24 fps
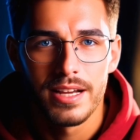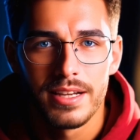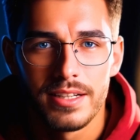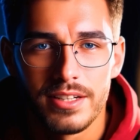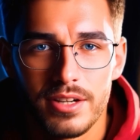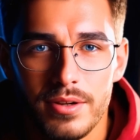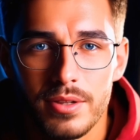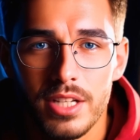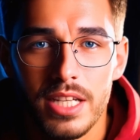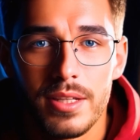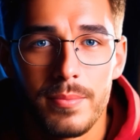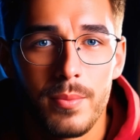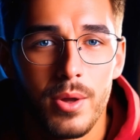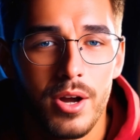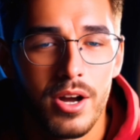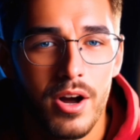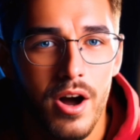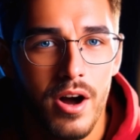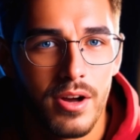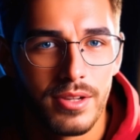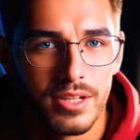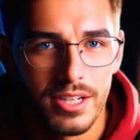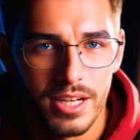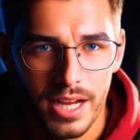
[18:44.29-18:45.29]
let's put it all
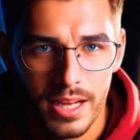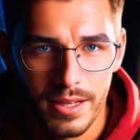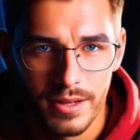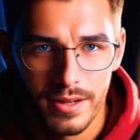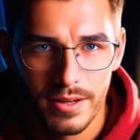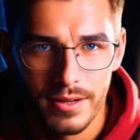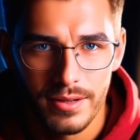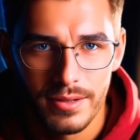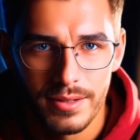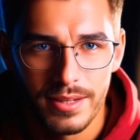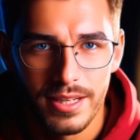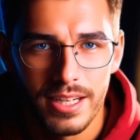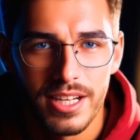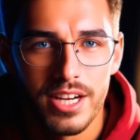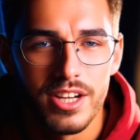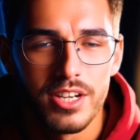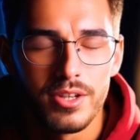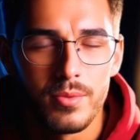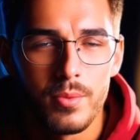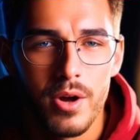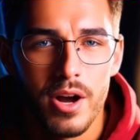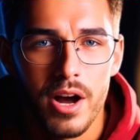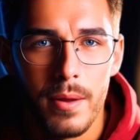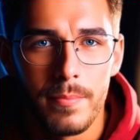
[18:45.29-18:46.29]
together. Here's
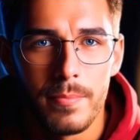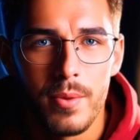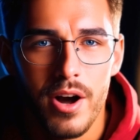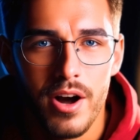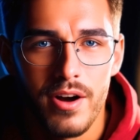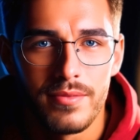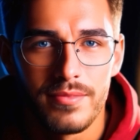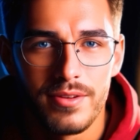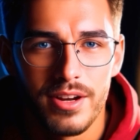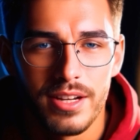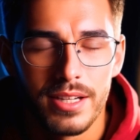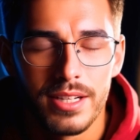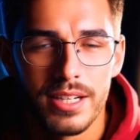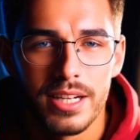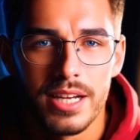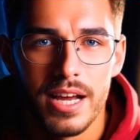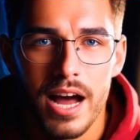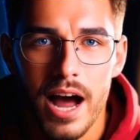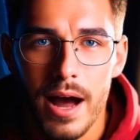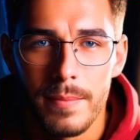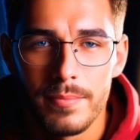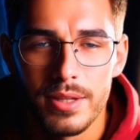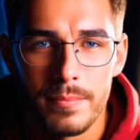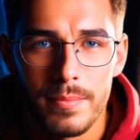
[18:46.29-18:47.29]
what our perfectly
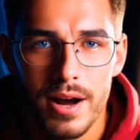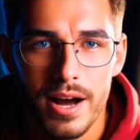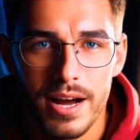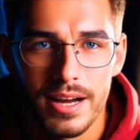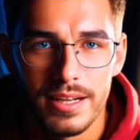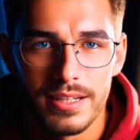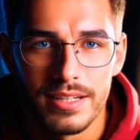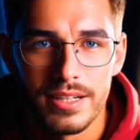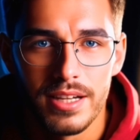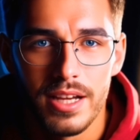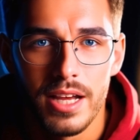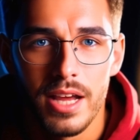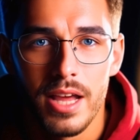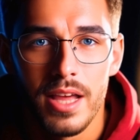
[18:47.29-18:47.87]
optimized